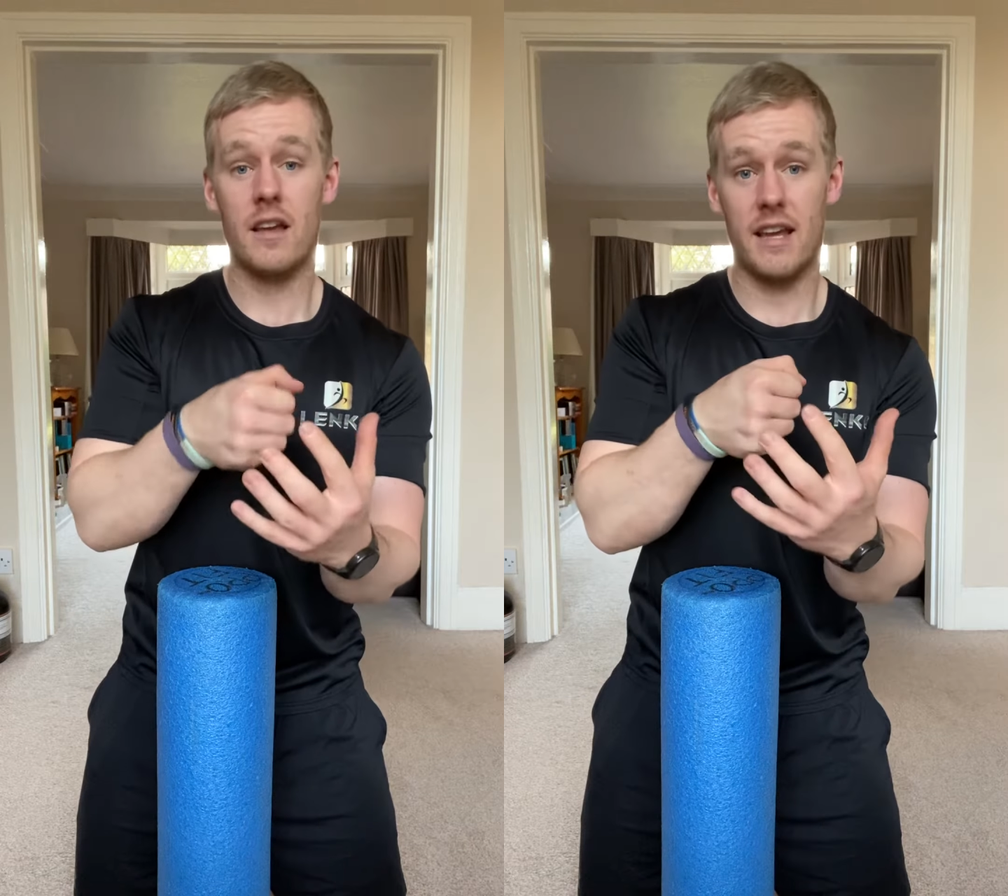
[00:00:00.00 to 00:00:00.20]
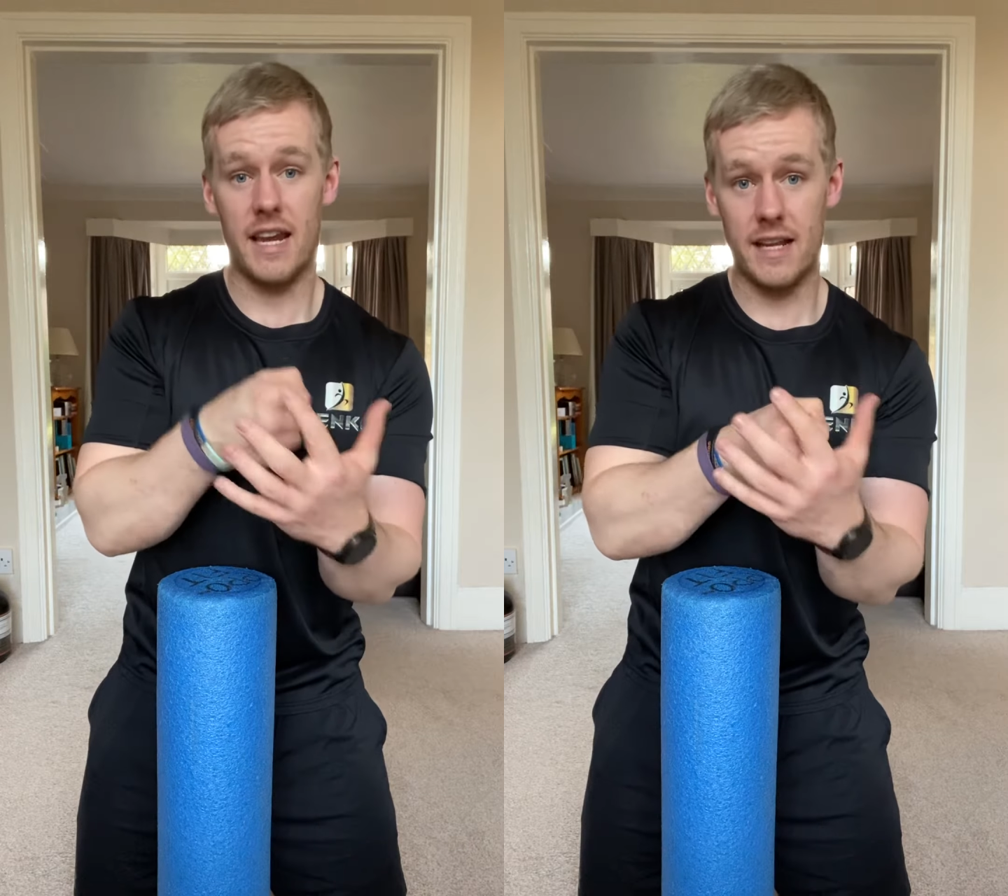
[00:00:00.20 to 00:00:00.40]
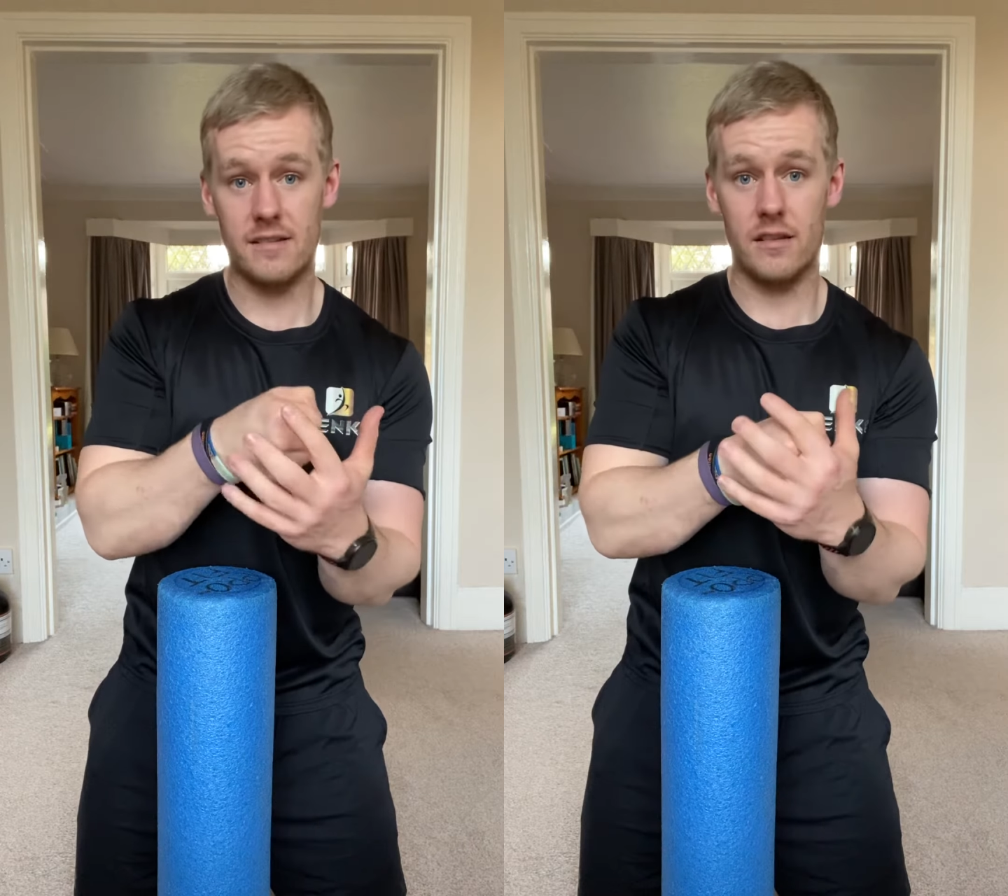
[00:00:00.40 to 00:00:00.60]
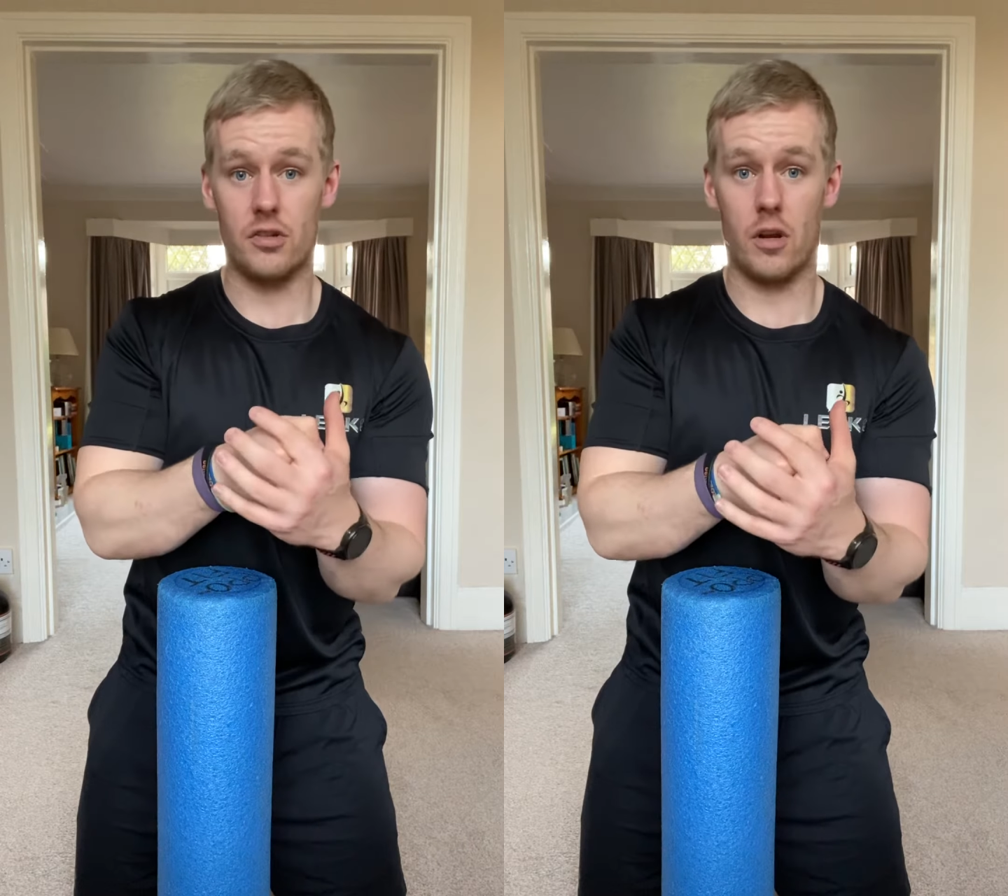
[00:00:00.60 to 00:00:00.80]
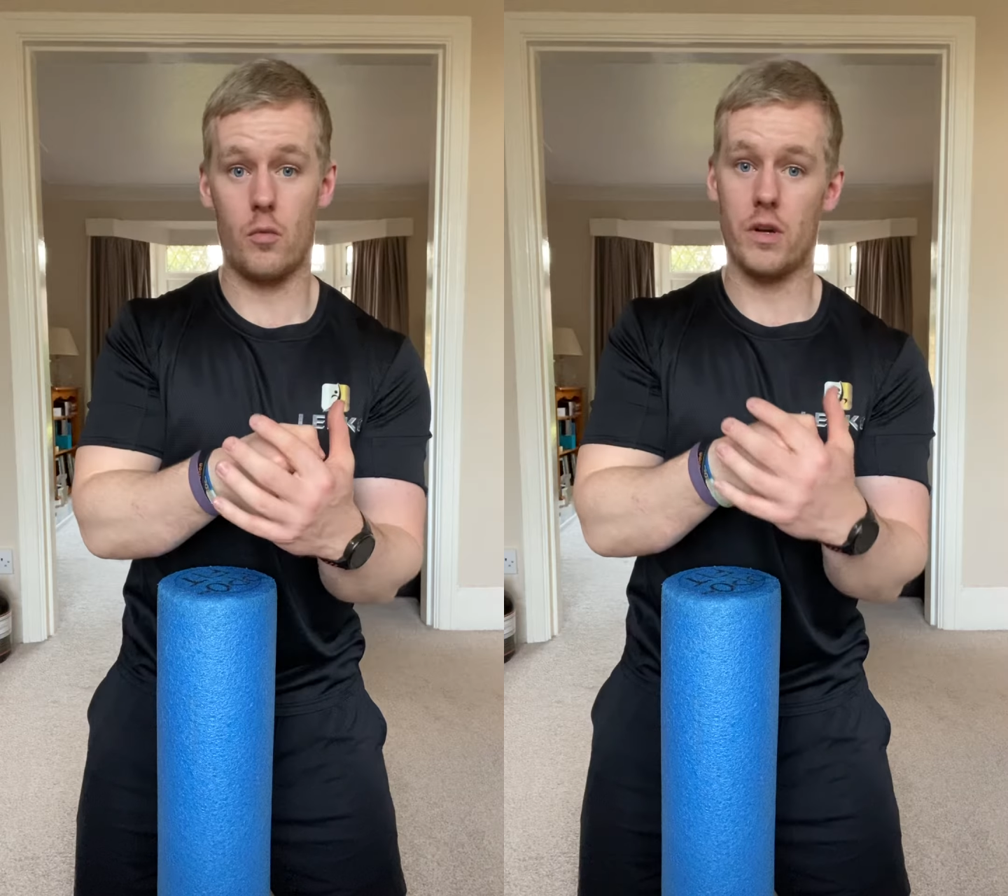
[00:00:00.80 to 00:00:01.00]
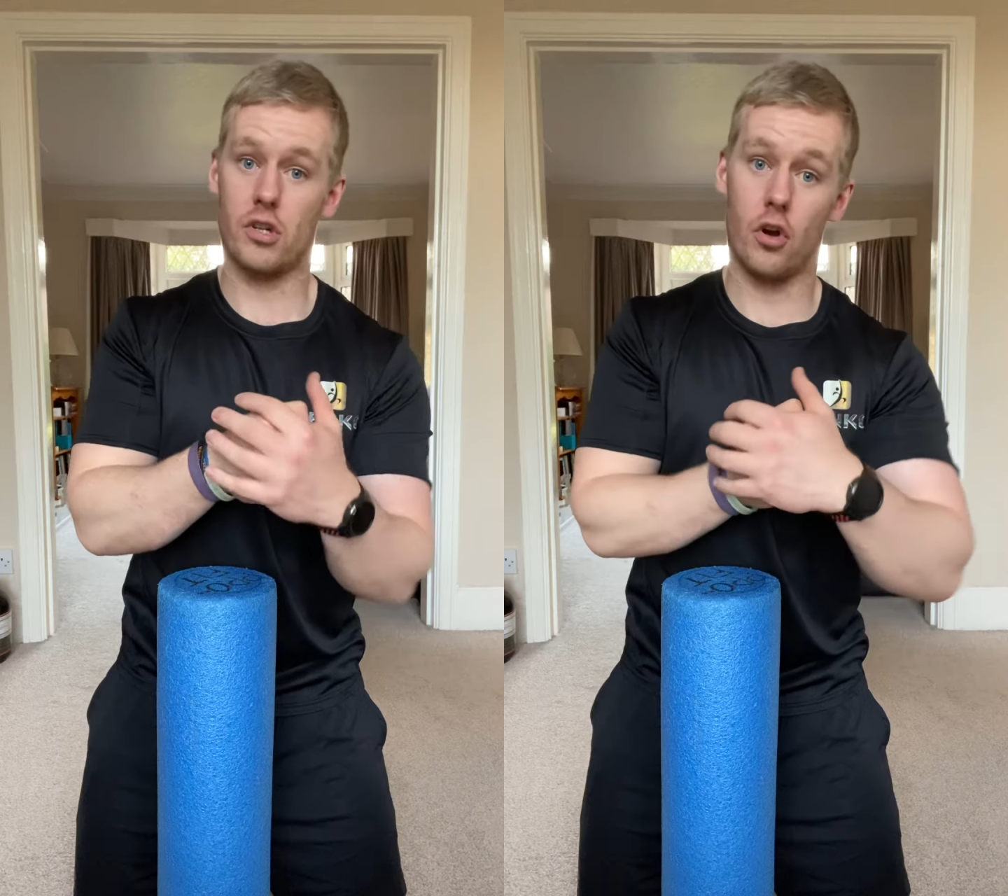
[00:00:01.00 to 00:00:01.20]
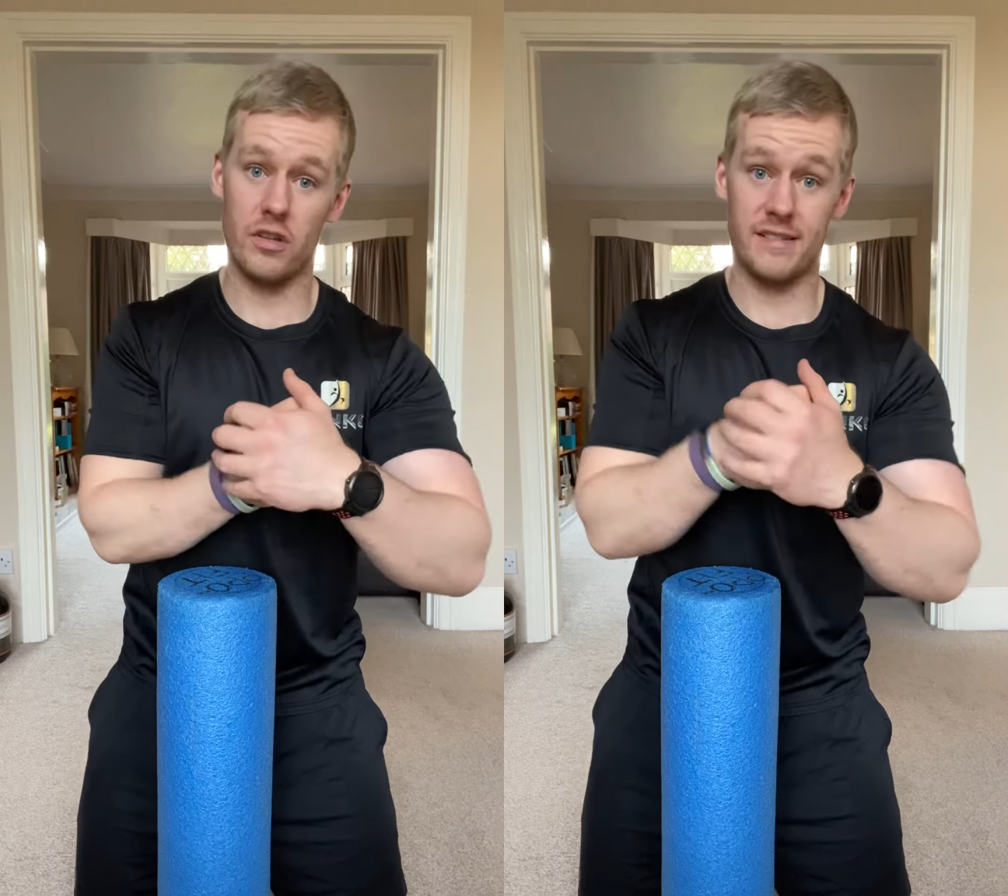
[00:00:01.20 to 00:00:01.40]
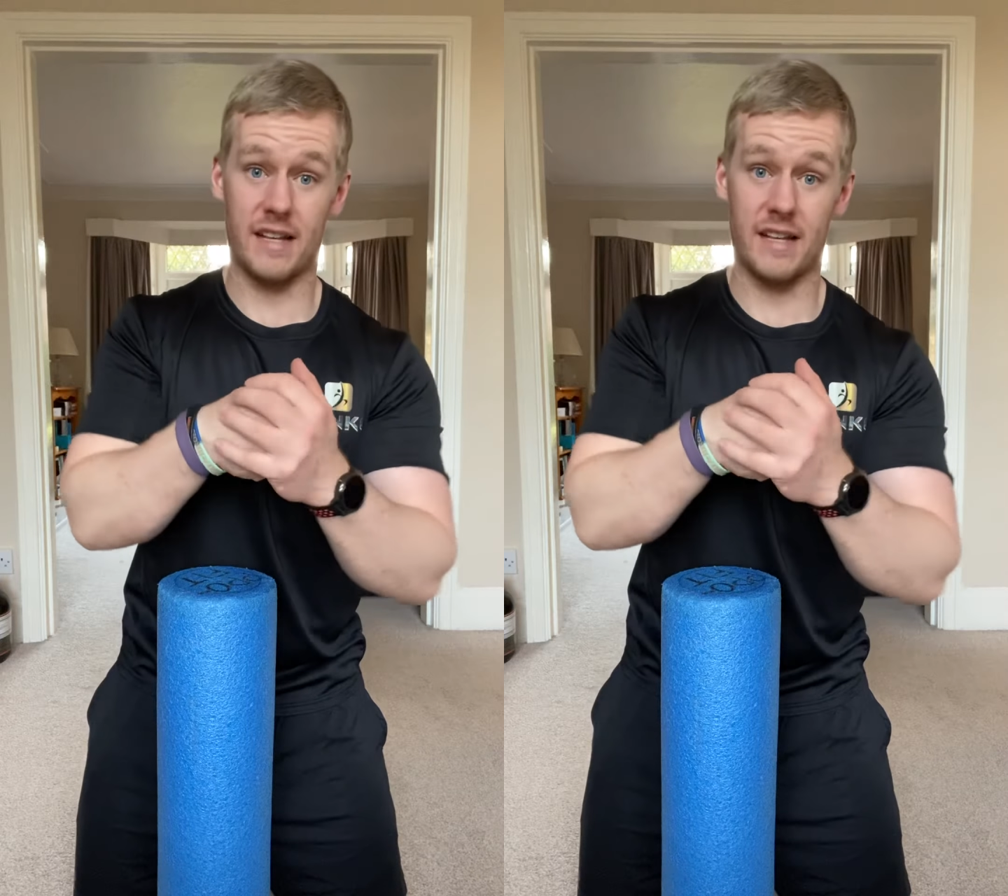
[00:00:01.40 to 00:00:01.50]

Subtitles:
into the joint, which causes